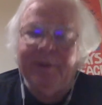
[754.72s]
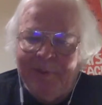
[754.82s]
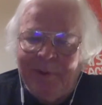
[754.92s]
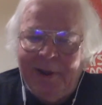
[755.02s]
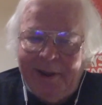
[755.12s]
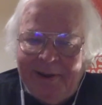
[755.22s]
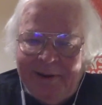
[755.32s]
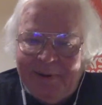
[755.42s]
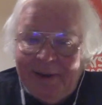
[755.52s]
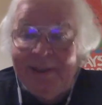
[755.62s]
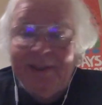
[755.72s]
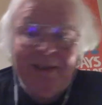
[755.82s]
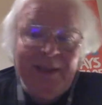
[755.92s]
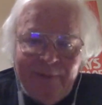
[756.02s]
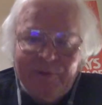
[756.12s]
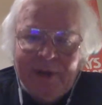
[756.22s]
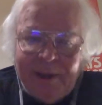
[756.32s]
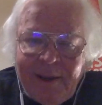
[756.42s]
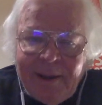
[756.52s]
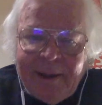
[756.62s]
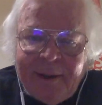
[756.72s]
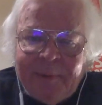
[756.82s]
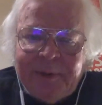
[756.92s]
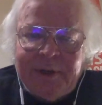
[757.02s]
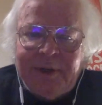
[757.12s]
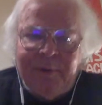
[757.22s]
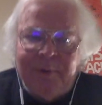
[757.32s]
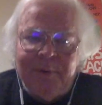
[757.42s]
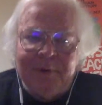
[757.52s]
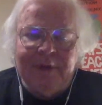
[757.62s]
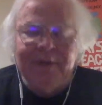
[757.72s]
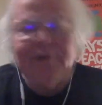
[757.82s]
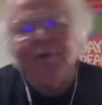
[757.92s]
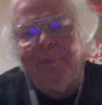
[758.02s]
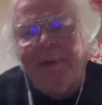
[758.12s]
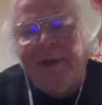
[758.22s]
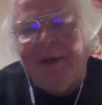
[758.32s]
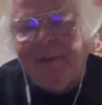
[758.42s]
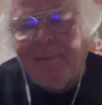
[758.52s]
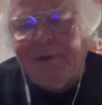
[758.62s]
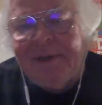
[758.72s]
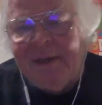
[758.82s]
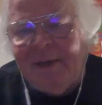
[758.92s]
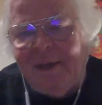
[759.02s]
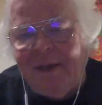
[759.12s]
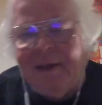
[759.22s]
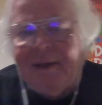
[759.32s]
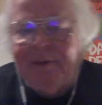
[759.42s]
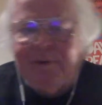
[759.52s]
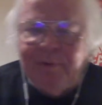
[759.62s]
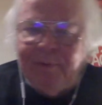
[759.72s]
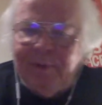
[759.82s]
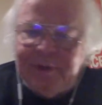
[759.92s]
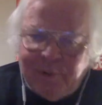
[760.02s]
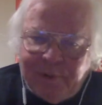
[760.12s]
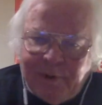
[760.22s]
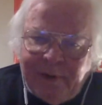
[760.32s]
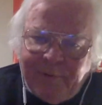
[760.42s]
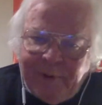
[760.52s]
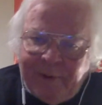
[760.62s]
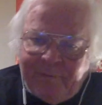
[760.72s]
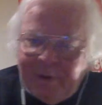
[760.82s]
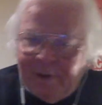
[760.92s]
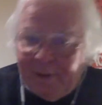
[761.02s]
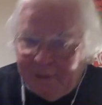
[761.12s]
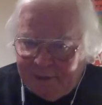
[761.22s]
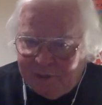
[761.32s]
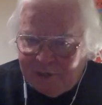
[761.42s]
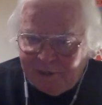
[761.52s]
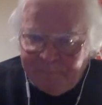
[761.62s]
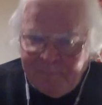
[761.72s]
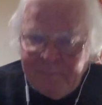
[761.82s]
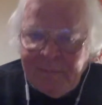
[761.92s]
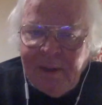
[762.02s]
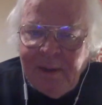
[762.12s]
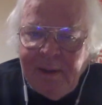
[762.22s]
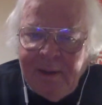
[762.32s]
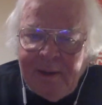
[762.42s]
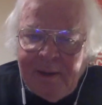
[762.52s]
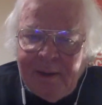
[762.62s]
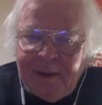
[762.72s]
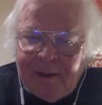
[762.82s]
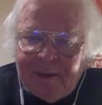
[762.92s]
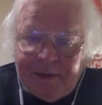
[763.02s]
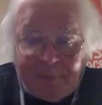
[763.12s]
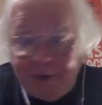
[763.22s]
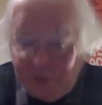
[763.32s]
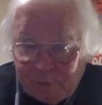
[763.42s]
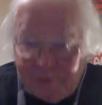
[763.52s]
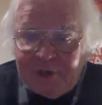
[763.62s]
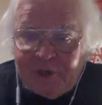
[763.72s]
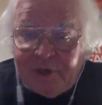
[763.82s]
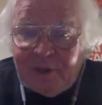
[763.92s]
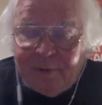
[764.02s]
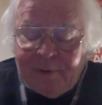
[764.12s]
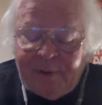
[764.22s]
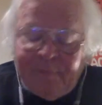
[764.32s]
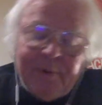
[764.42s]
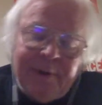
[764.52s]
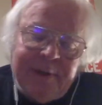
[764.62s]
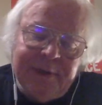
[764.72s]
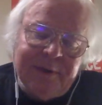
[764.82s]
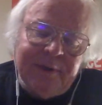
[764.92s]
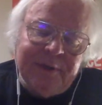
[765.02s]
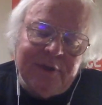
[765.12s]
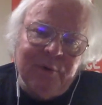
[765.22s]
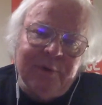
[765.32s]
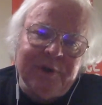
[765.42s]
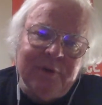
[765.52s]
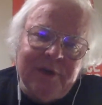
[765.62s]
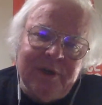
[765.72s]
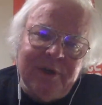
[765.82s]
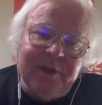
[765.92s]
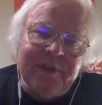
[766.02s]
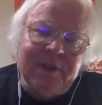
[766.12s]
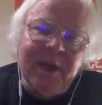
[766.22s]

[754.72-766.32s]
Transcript: away here in the evening, which I don't usually do, but I had a busy day. I had to do a story for Effie on these the Spanish news agency that I write for on these new restrictions,